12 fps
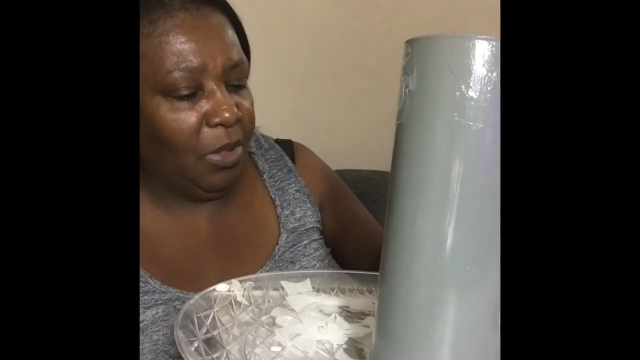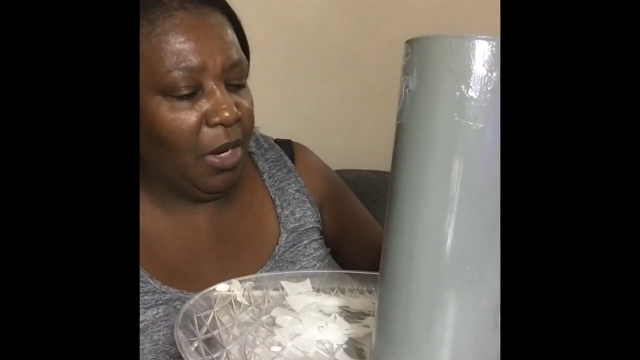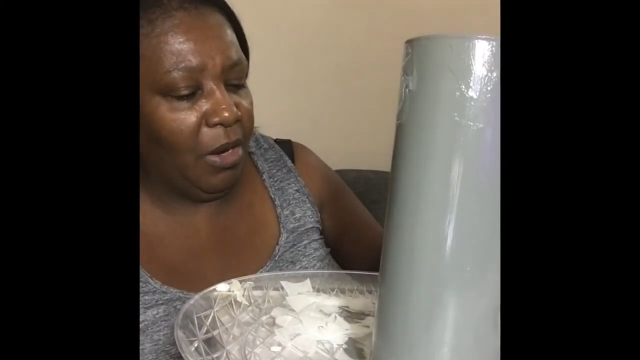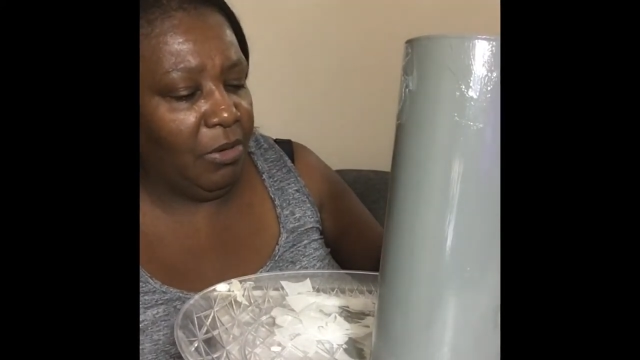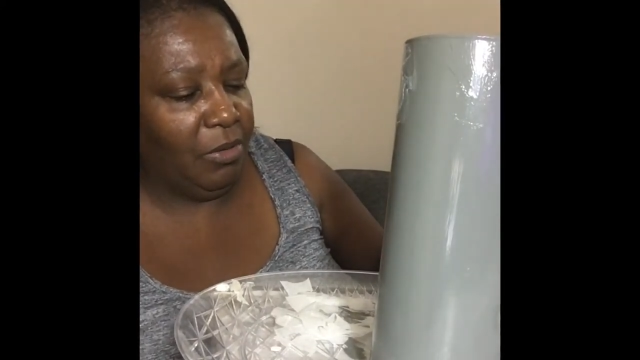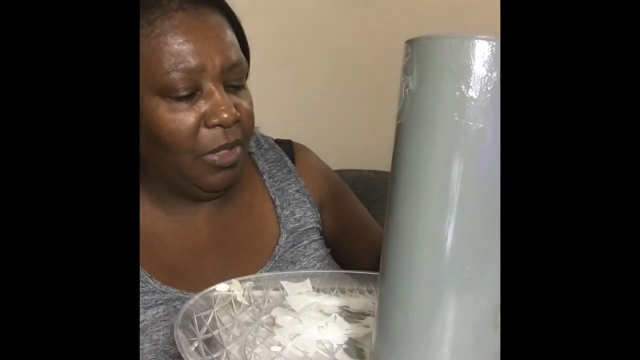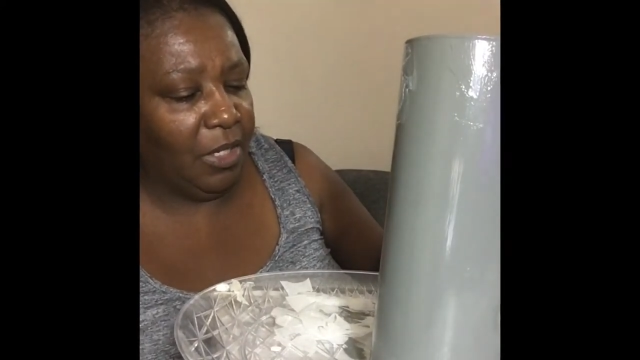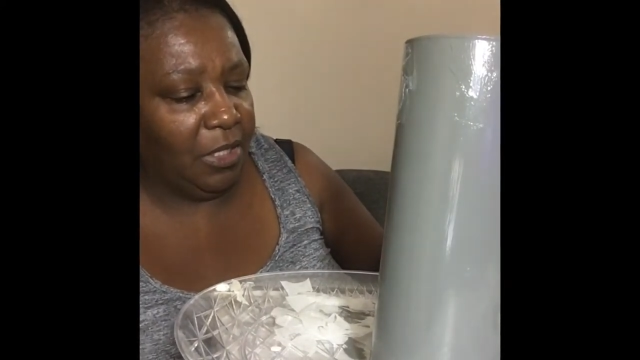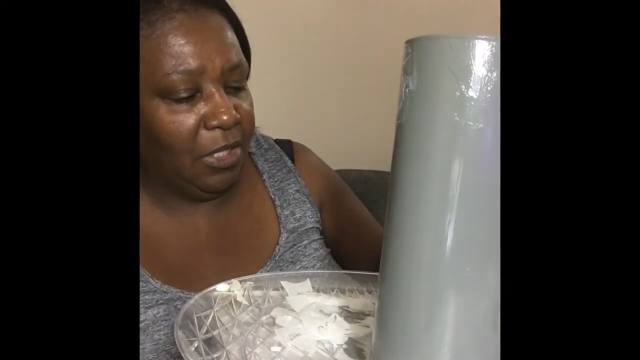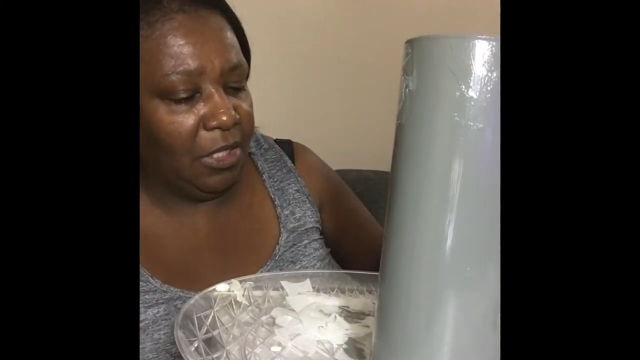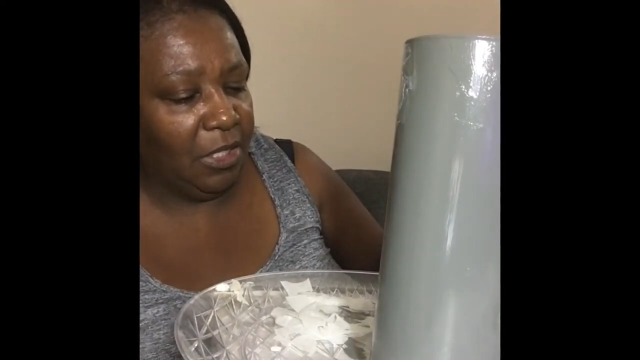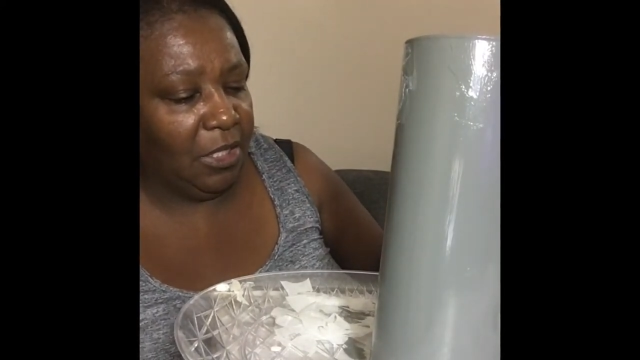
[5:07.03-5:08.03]
long
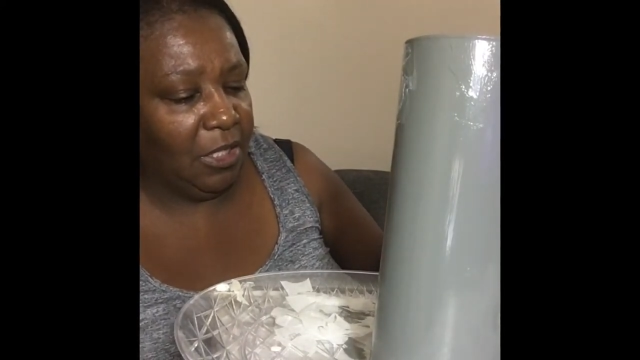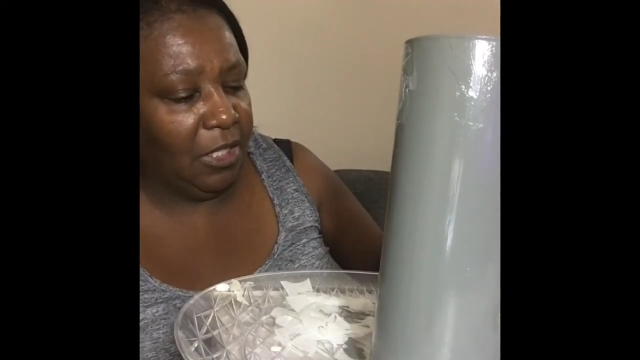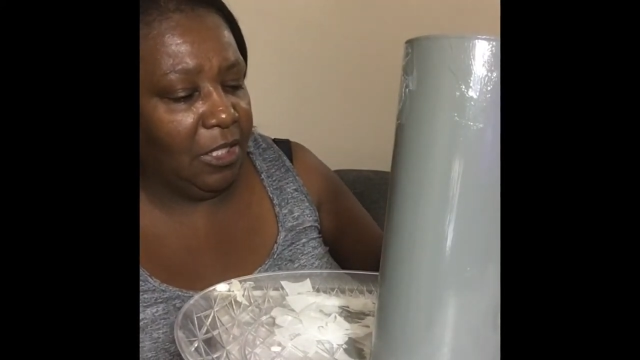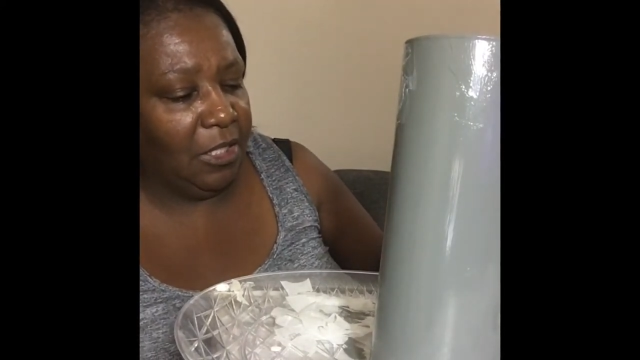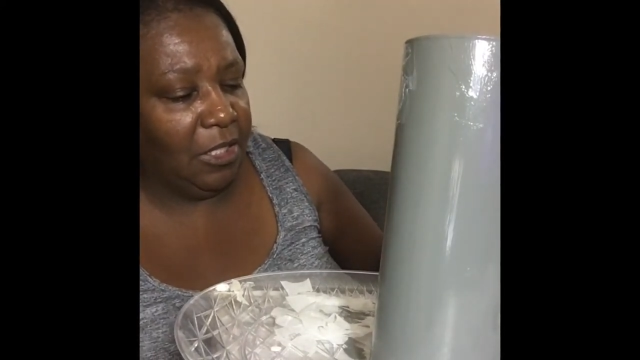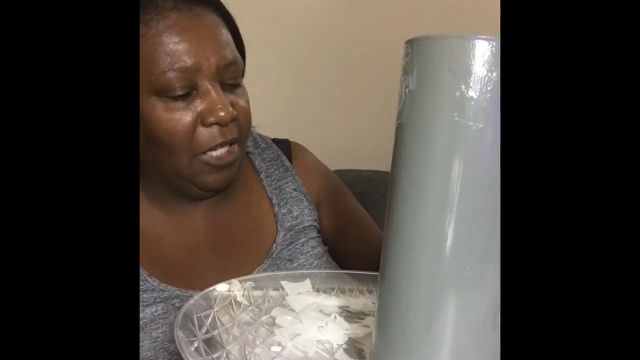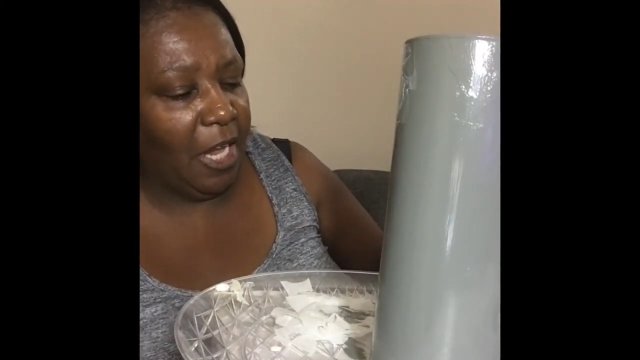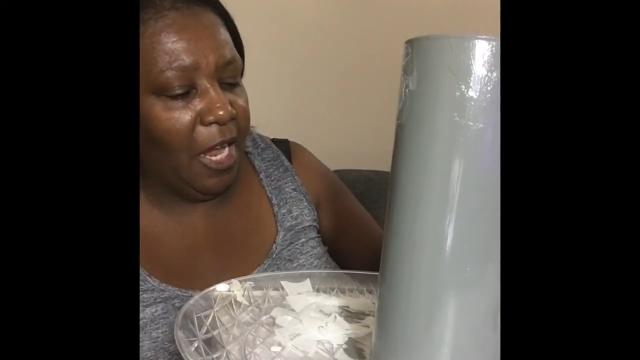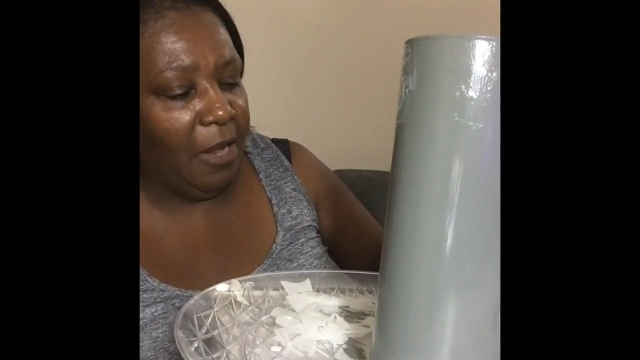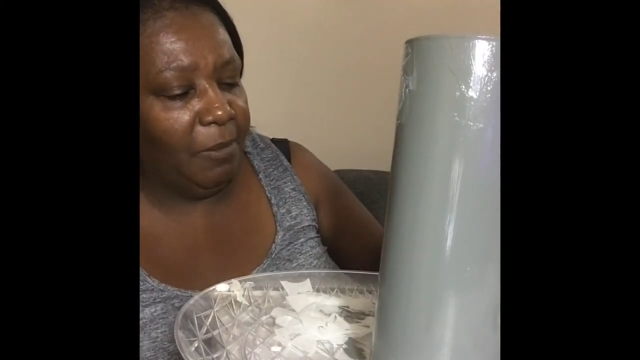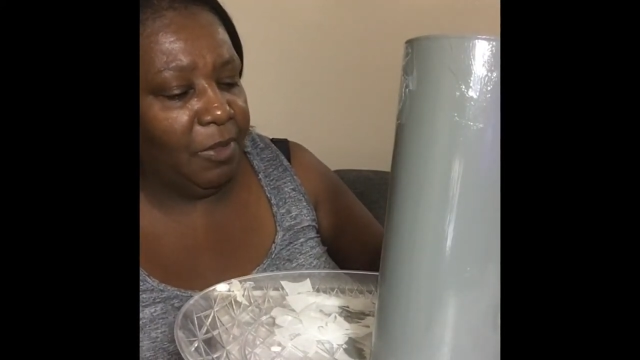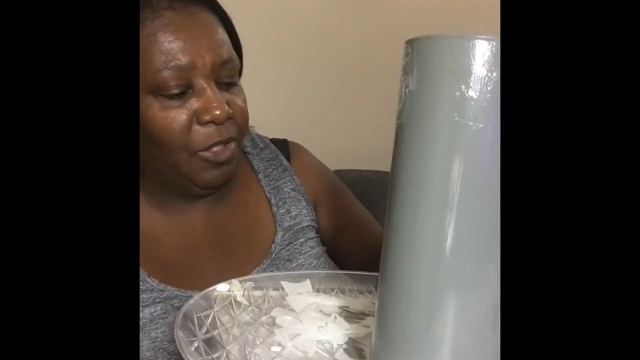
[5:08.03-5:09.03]
because this is
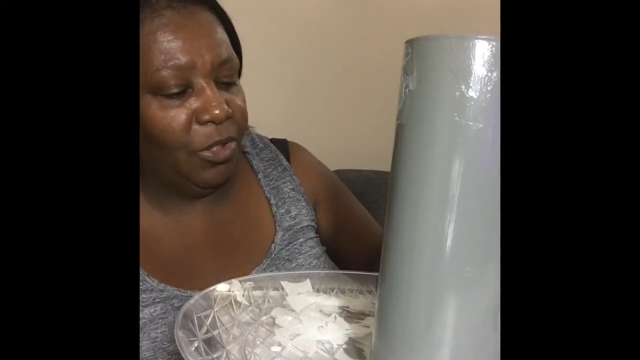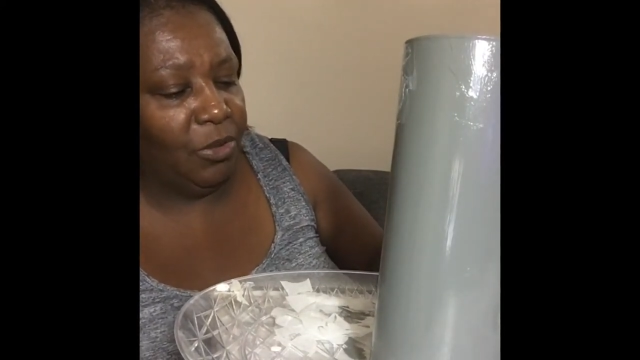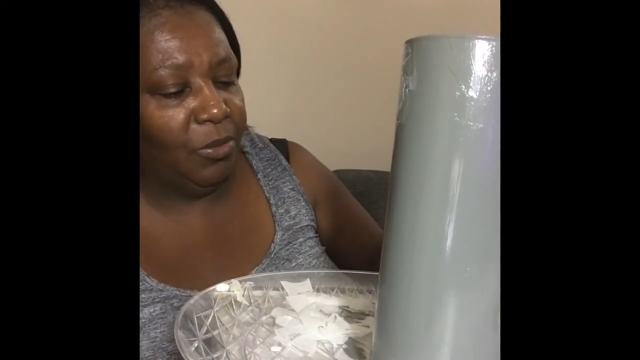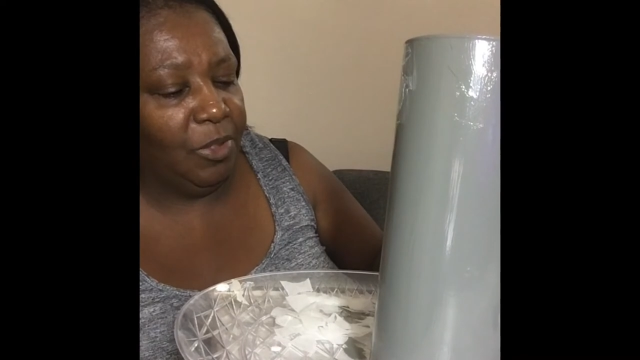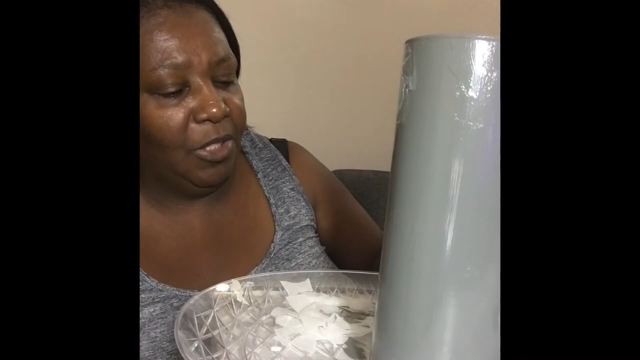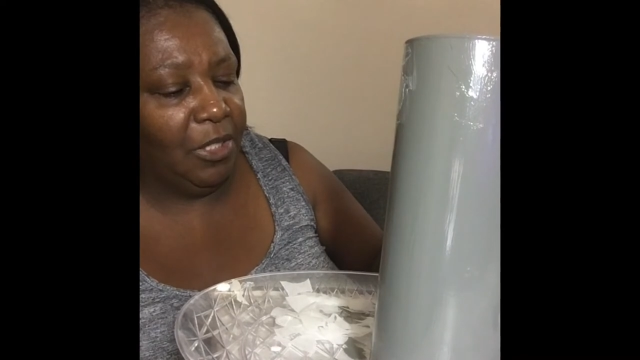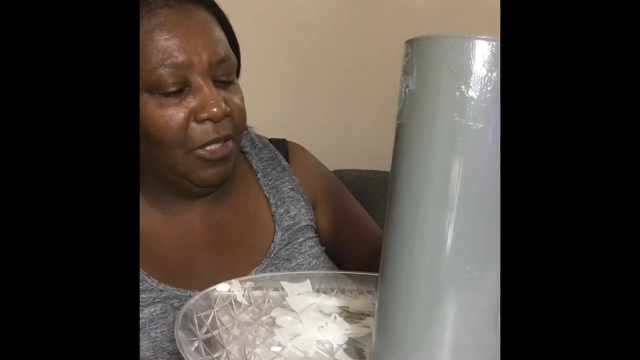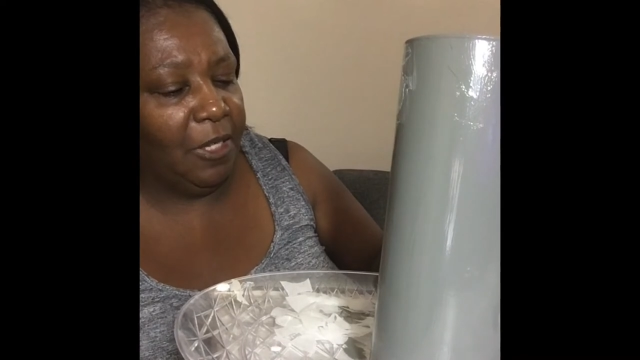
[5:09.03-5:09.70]
time consuming.